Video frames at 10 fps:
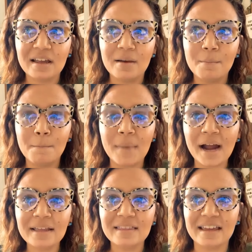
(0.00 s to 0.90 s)

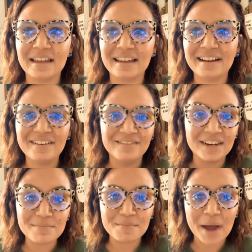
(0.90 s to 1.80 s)
my thing,
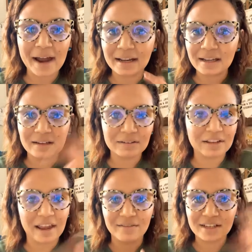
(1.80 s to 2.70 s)
when Patty
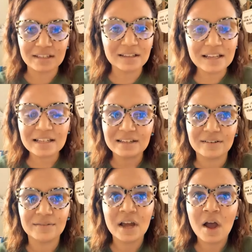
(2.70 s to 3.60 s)
gave us the list
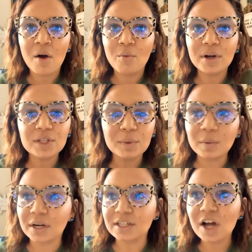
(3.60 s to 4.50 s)
of what do we
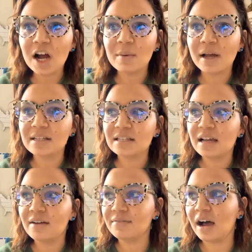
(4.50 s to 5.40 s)
want to talk about and
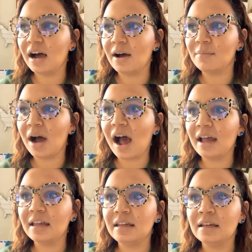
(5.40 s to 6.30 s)
stuff,
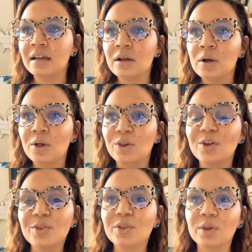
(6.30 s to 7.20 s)
I look
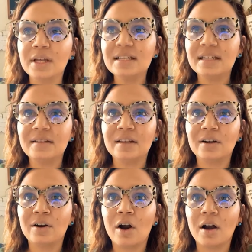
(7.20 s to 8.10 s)
through the list and there
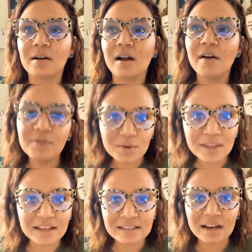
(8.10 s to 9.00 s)
are a few
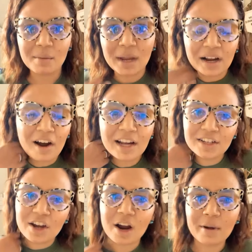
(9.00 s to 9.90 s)
things that I'm like, oh, I could
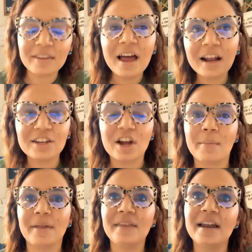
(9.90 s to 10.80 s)
talk about that. I could talk
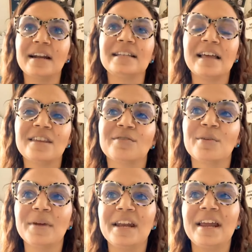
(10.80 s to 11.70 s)
about that. And I sat there for a
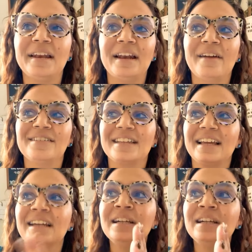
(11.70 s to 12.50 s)
minute and I was like,